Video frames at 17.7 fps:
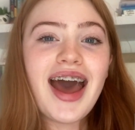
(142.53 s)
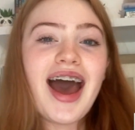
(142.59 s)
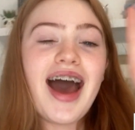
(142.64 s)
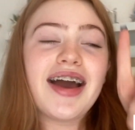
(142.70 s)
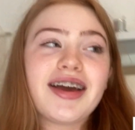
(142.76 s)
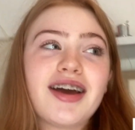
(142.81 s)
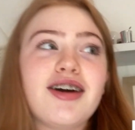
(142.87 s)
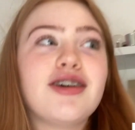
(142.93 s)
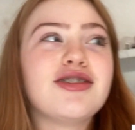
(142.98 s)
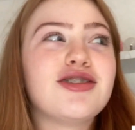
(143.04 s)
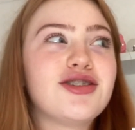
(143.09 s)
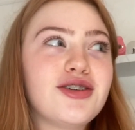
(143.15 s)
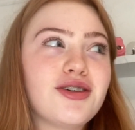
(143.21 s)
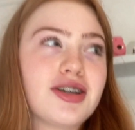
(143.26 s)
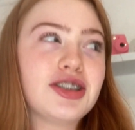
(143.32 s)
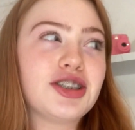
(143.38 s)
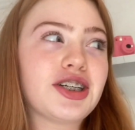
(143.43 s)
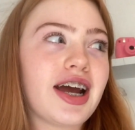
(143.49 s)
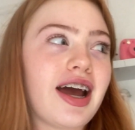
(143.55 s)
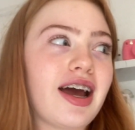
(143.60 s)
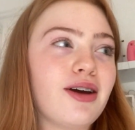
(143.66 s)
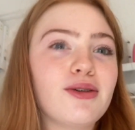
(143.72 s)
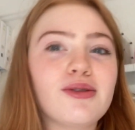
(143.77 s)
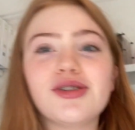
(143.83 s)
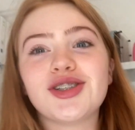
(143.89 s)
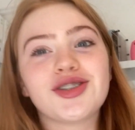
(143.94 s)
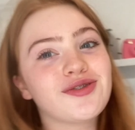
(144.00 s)
and get her to 200k
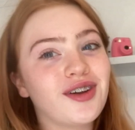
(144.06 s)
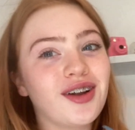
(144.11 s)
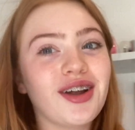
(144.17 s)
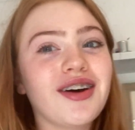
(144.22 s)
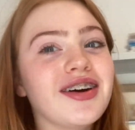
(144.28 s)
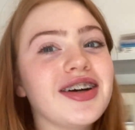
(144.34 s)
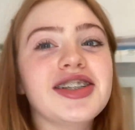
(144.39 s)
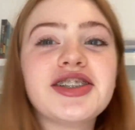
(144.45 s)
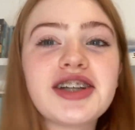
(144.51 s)
or just follow her in